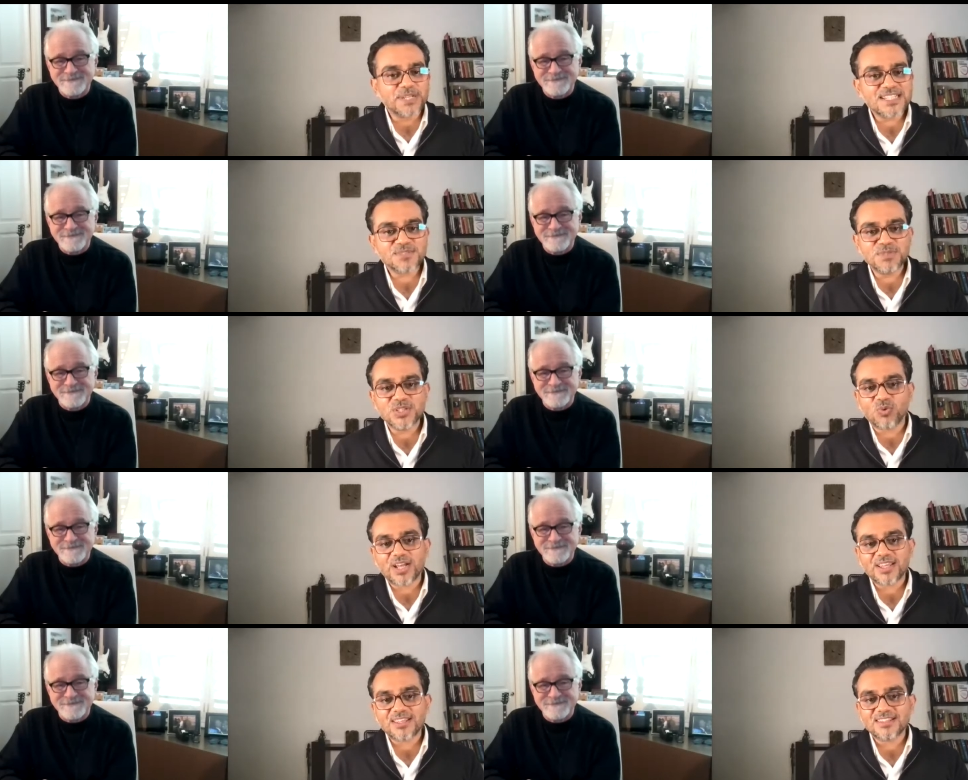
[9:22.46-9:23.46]
Speaker 1: beats me
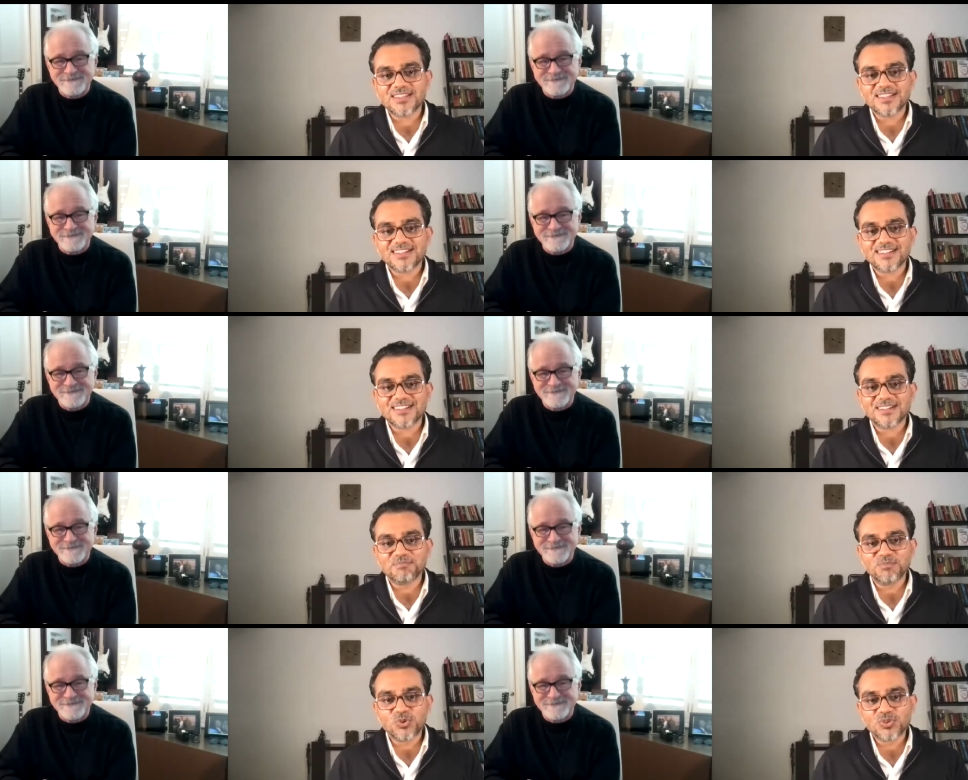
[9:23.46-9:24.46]
why uh,
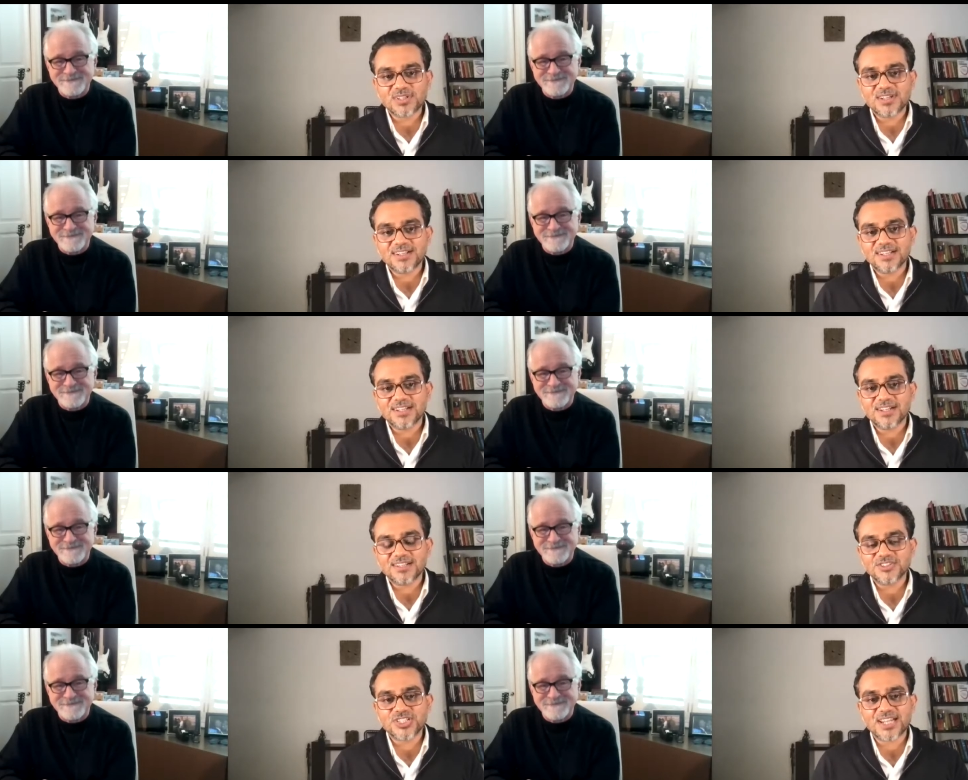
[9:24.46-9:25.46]
more
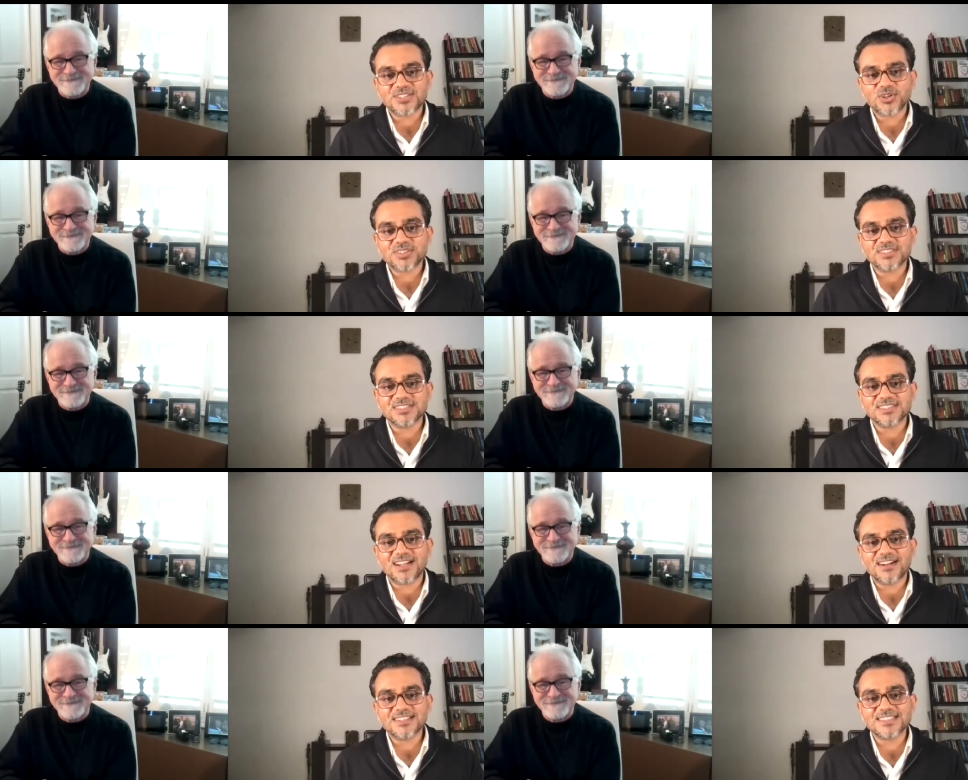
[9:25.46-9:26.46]
Uh, G I doctors
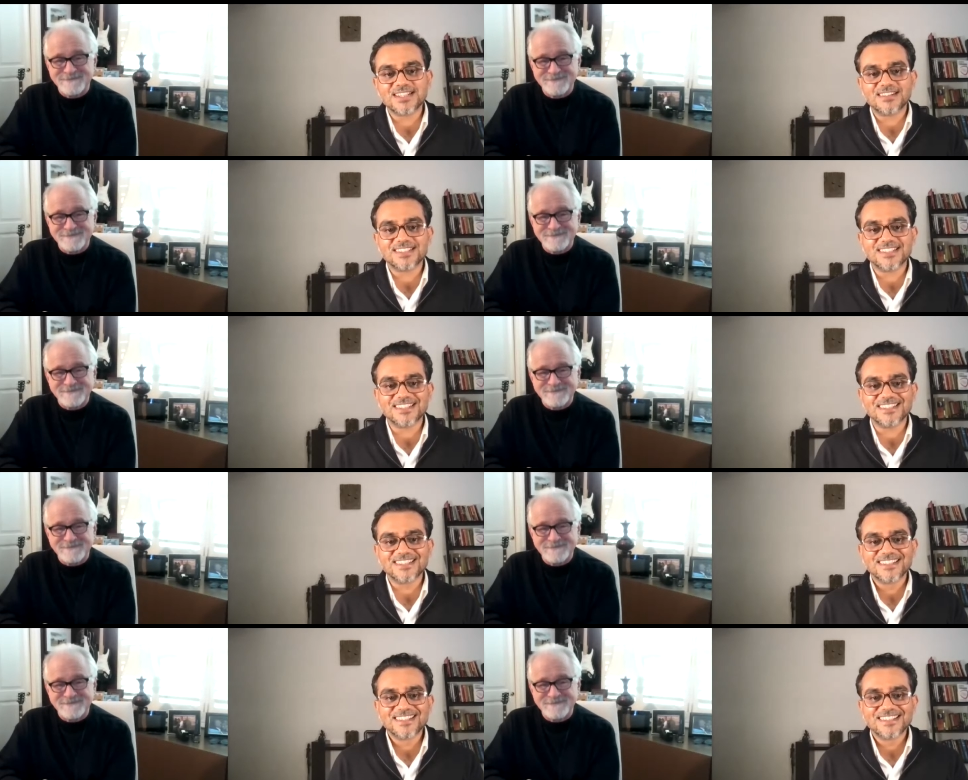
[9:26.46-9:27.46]
aren't starting
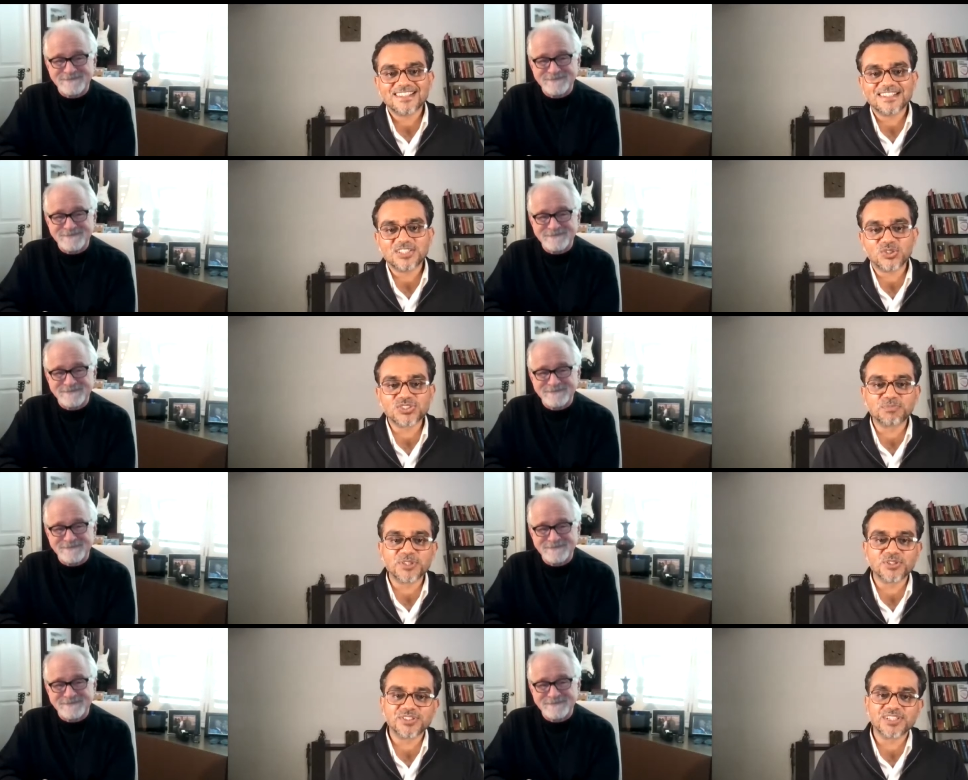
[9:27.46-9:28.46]
uh,
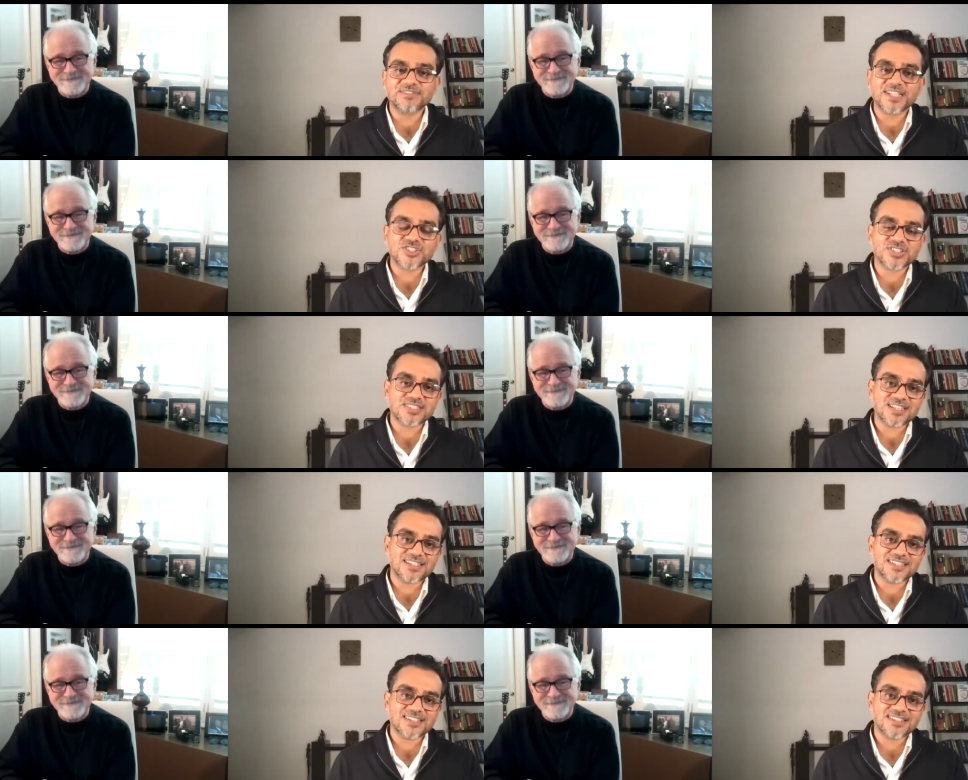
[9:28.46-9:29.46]
entrepreneurial ventures
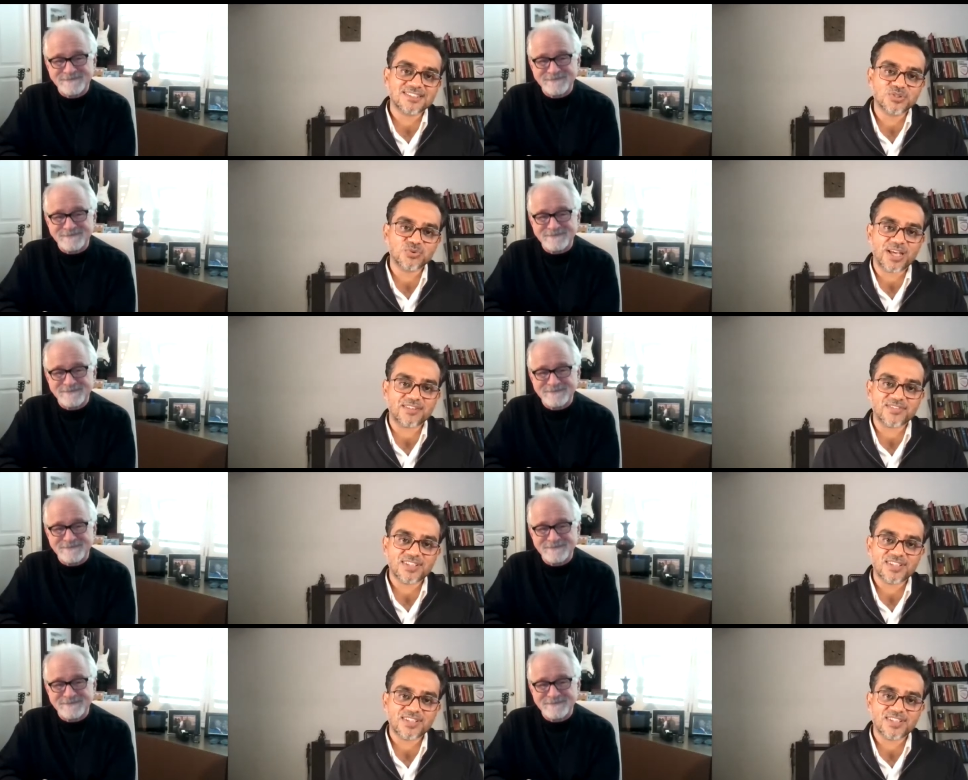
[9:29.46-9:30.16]
like you have.